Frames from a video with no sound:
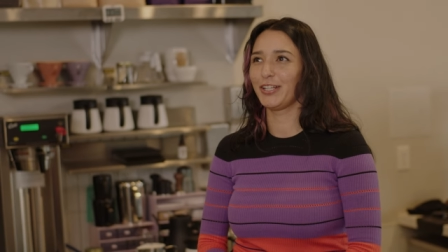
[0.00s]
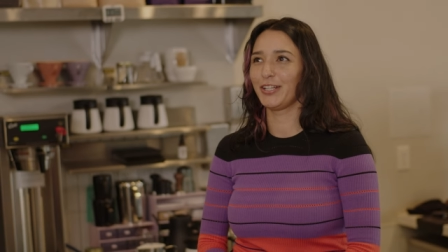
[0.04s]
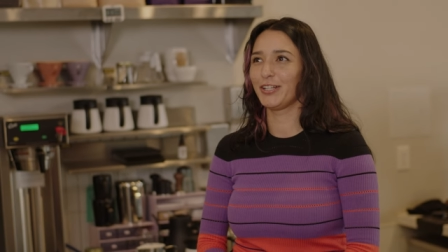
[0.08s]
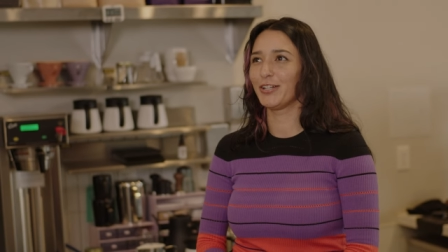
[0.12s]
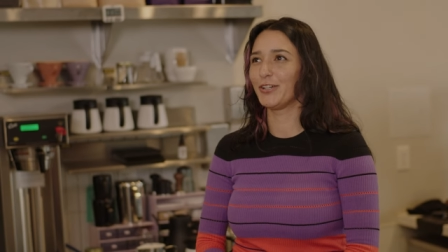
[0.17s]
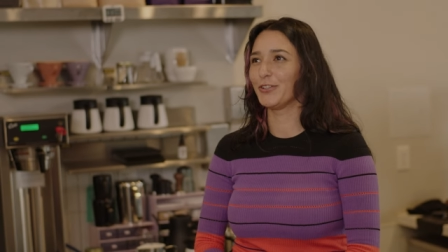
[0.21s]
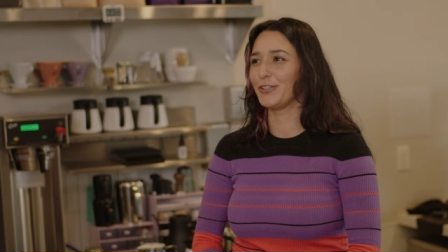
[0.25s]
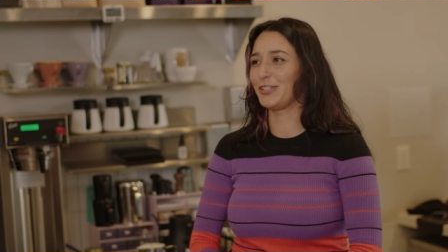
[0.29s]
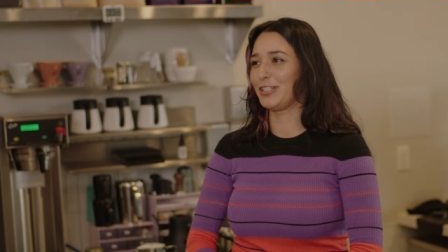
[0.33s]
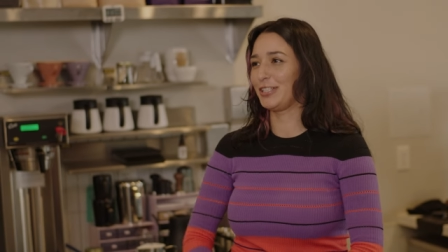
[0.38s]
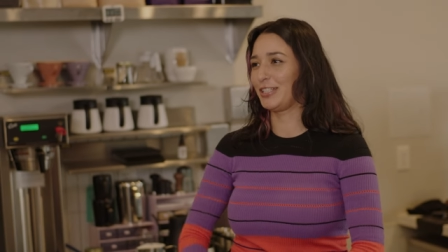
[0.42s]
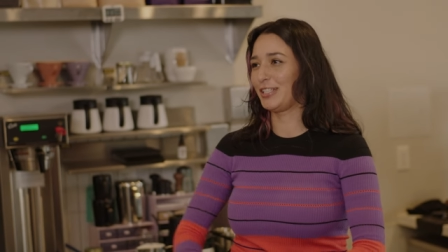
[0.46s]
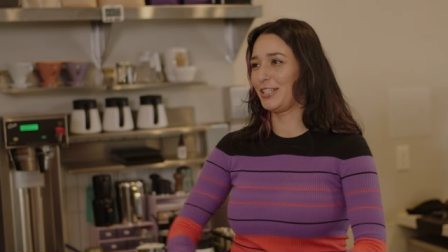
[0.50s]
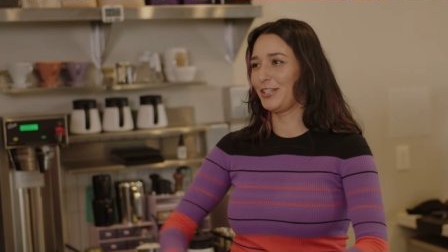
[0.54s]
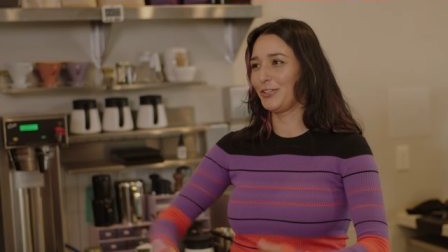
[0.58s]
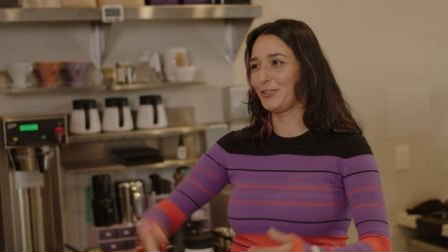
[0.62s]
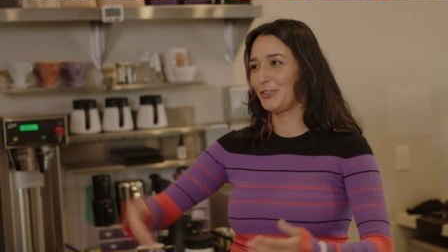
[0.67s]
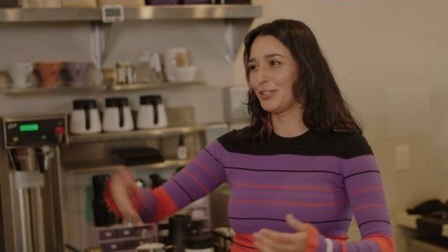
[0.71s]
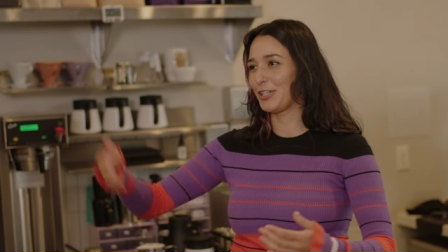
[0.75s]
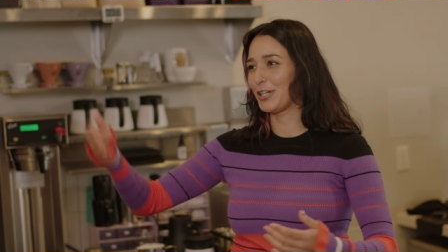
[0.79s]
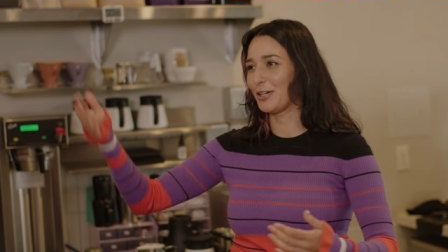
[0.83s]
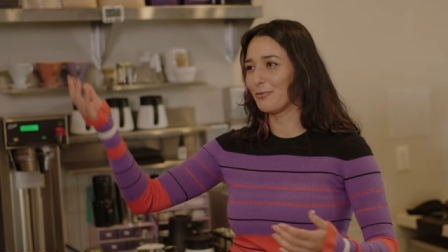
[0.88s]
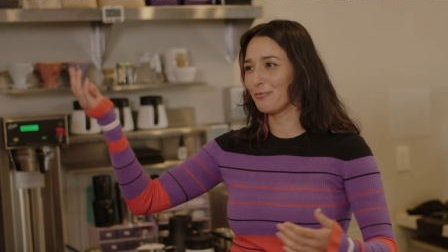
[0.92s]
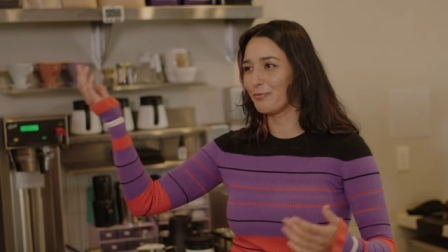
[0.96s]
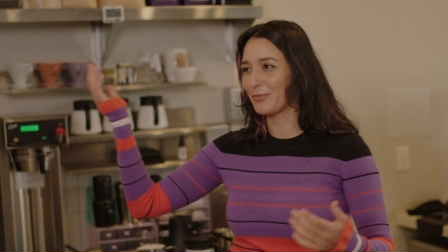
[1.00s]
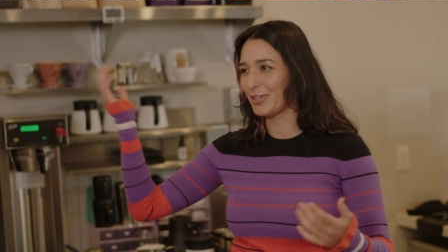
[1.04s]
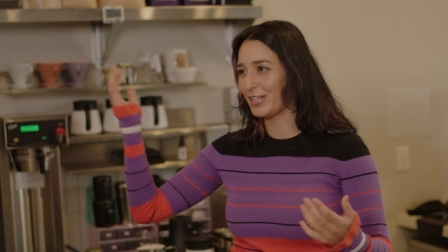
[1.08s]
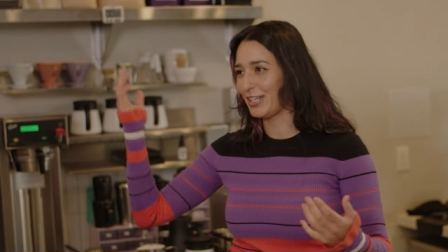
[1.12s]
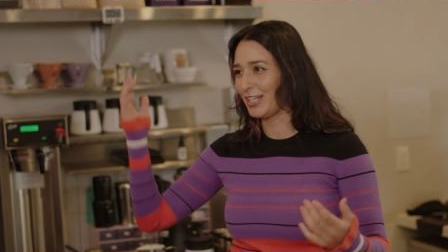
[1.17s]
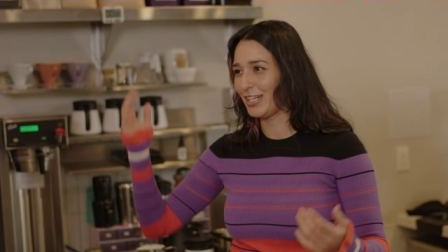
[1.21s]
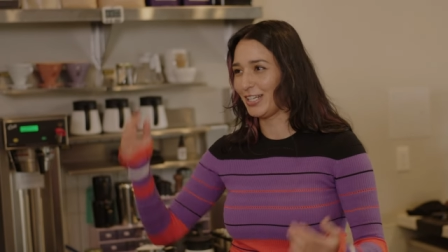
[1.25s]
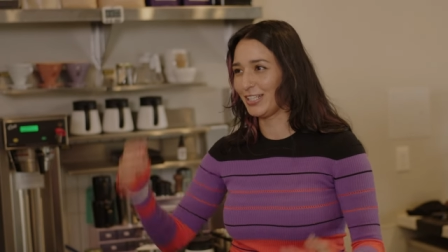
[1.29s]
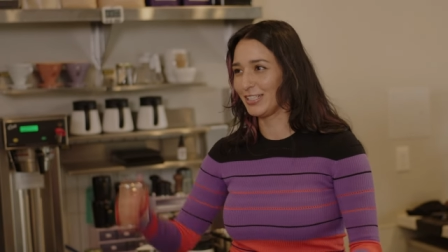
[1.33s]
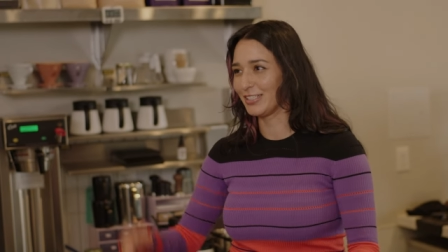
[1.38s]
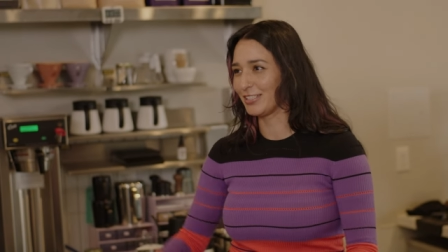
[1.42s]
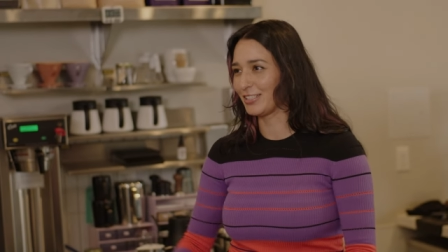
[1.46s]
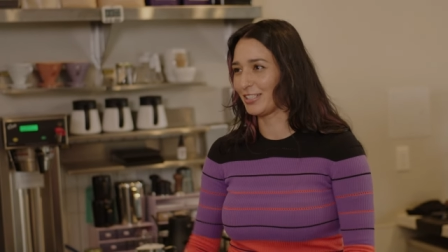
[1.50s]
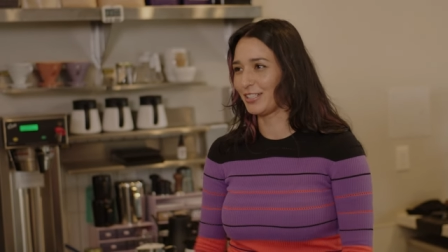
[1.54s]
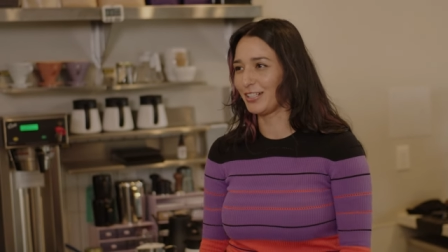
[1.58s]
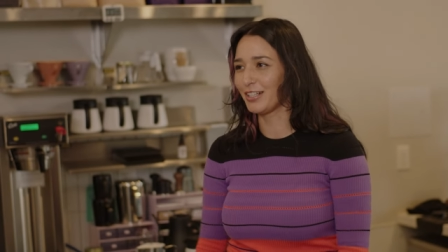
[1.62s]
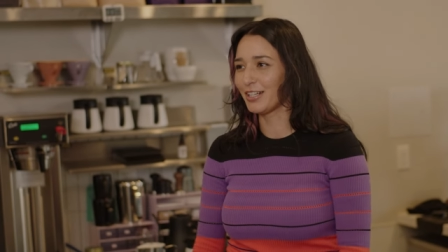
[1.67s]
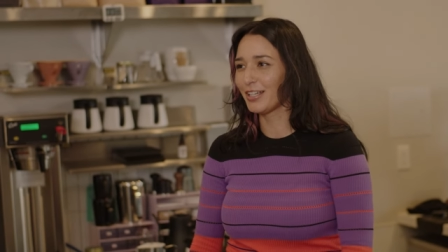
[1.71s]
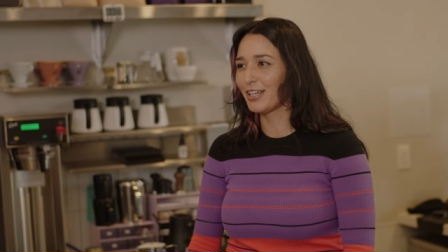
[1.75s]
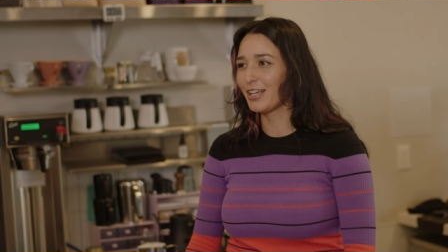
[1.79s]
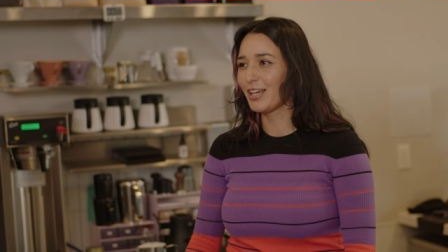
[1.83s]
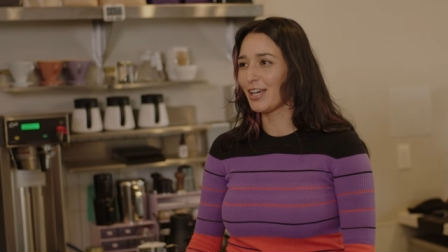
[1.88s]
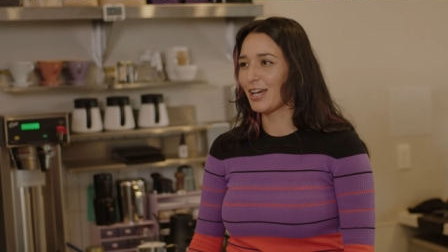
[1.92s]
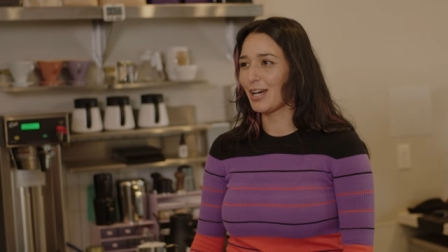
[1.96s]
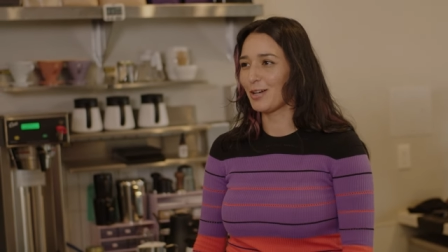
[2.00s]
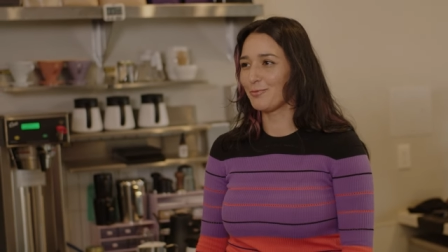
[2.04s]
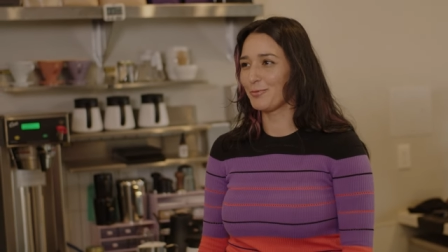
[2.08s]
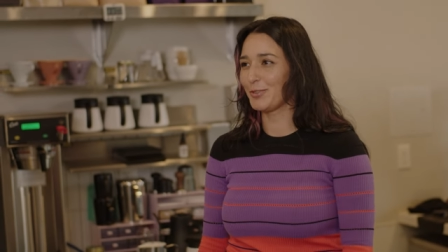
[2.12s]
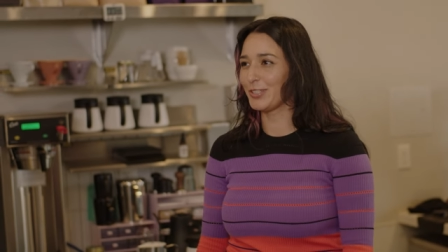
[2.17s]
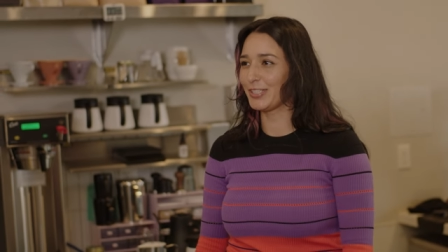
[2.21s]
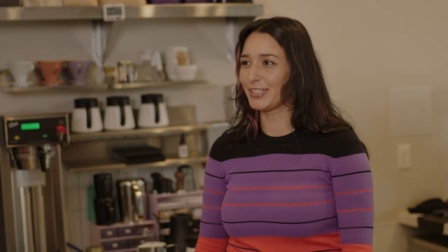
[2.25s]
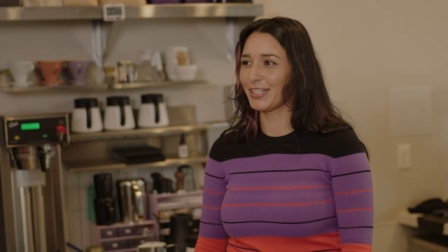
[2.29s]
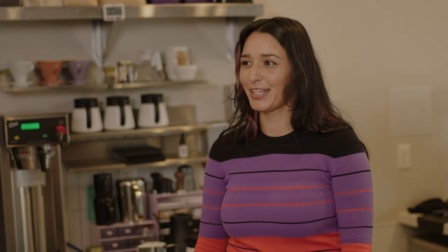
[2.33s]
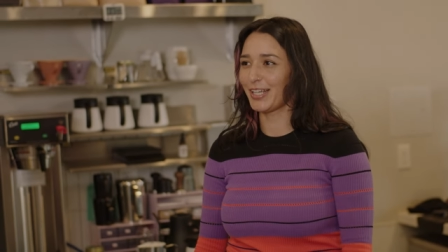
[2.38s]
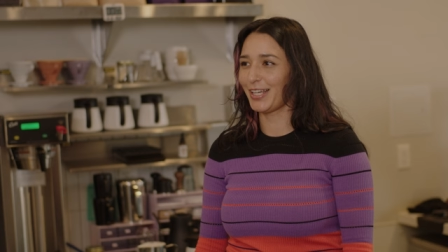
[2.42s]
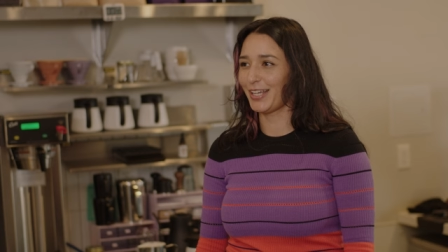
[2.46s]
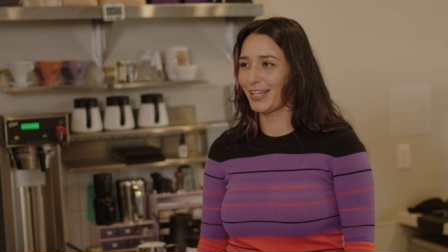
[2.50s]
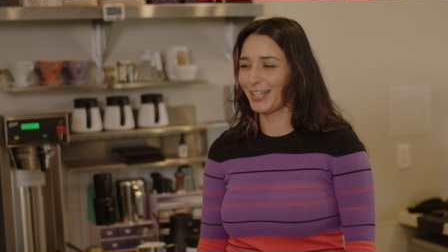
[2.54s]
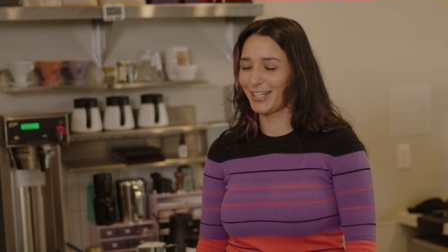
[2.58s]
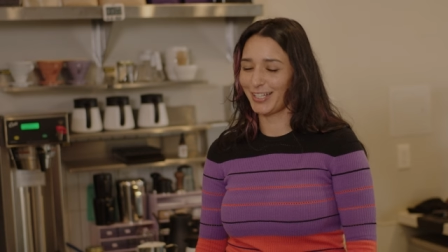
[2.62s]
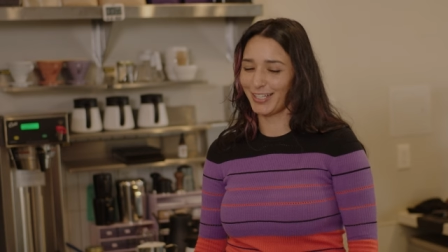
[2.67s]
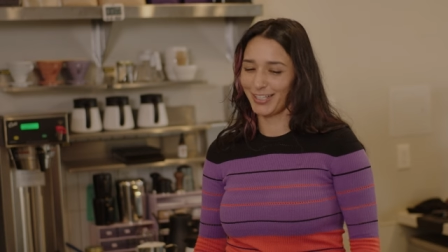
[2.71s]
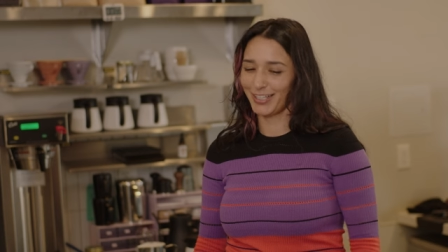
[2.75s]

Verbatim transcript: you know, these huge companies. Yeah. Or I'm just like,